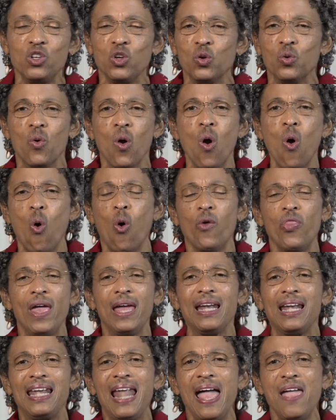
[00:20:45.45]
you or
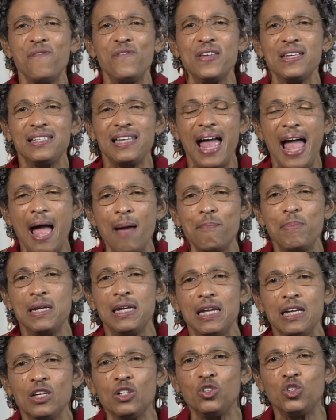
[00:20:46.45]
that life is
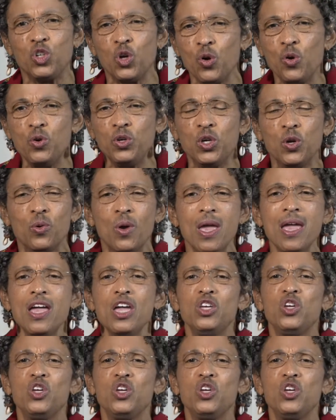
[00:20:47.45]
happening to you.